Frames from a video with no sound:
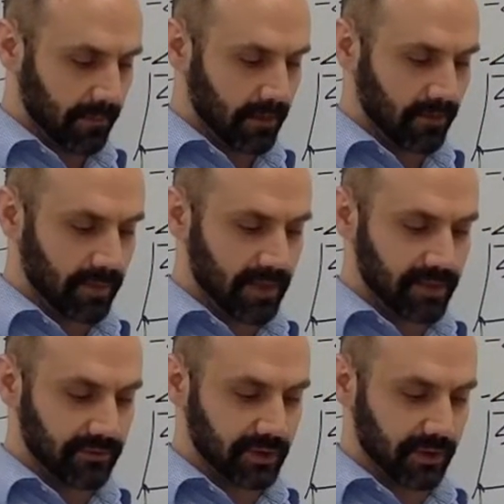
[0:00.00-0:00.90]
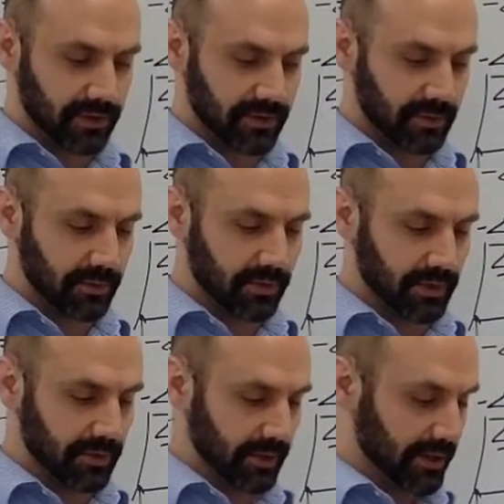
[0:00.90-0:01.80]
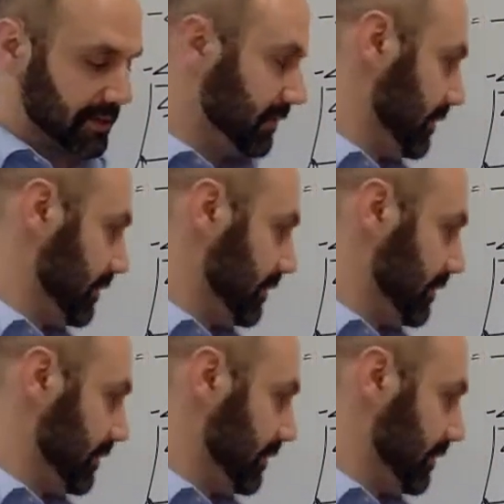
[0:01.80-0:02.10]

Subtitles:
If a positive charge is moving in the direction of the